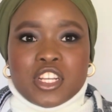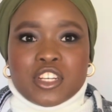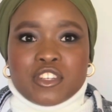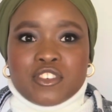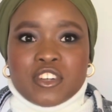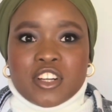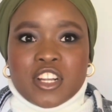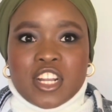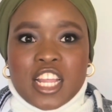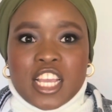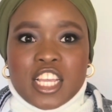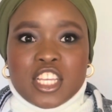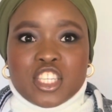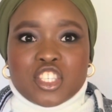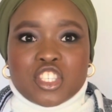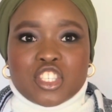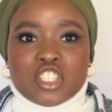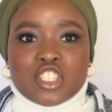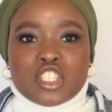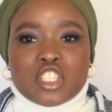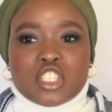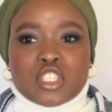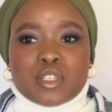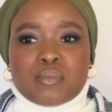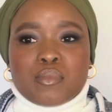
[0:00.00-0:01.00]

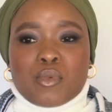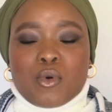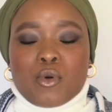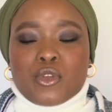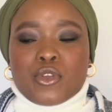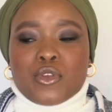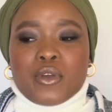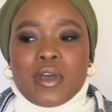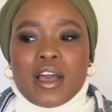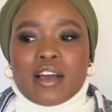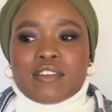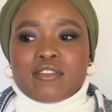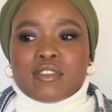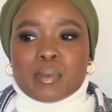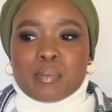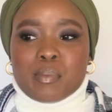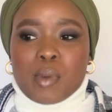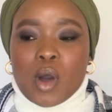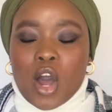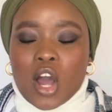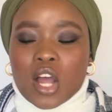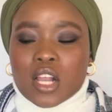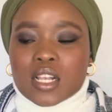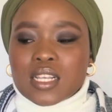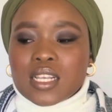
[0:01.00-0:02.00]
relationship or you have a
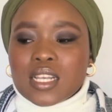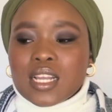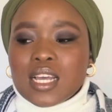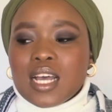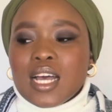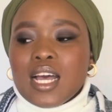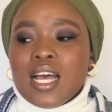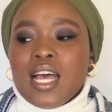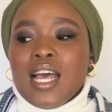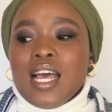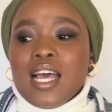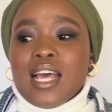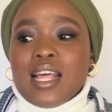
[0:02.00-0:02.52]
partner,